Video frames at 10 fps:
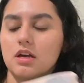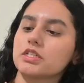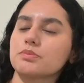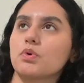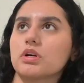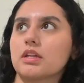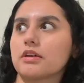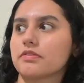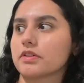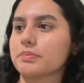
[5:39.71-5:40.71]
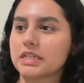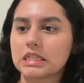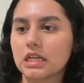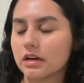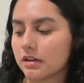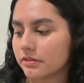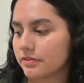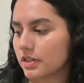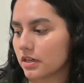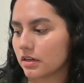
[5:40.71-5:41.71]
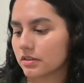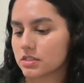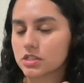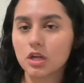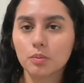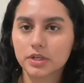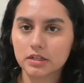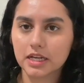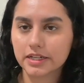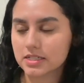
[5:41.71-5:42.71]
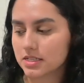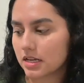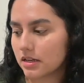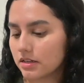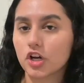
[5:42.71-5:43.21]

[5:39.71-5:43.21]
This is more like forbidden love, slow burn, like I said.